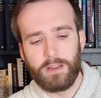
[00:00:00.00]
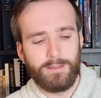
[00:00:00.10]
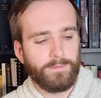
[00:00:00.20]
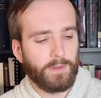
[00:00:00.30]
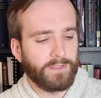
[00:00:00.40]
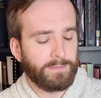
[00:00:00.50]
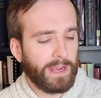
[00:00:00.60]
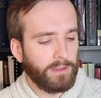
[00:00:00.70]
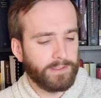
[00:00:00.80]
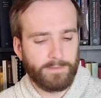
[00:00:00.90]
of, of
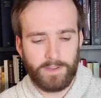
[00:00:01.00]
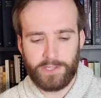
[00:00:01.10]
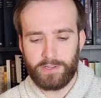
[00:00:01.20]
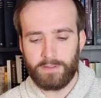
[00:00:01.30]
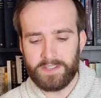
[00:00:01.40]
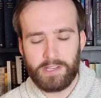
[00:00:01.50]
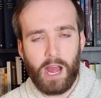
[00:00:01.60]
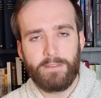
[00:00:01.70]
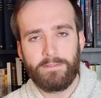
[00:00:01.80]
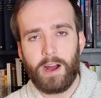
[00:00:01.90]
speculative fiction, of
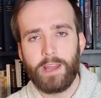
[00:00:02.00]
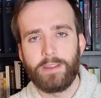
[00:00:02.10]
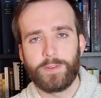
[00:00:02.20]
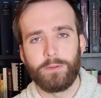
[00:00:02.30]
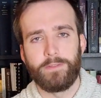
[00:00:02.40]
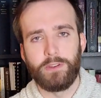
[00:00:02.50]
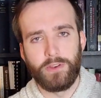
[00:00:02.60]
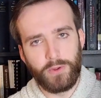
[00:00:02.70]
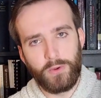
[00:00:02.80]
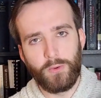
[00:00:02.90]
sci-fi, and sort of the
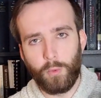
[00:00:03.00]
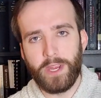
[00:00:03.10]
new